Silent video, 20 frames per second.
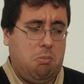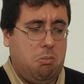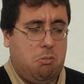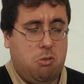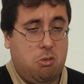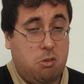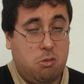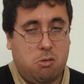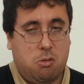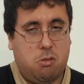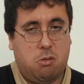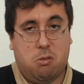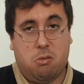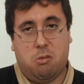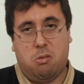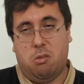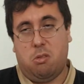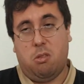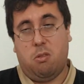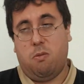just
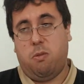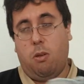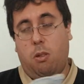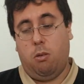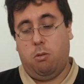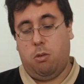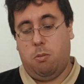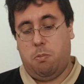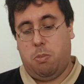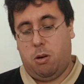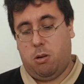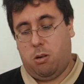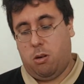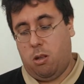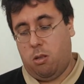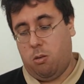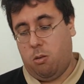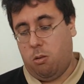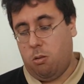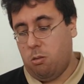didn't follow the pattern
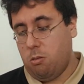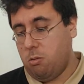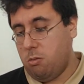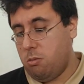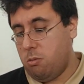at all.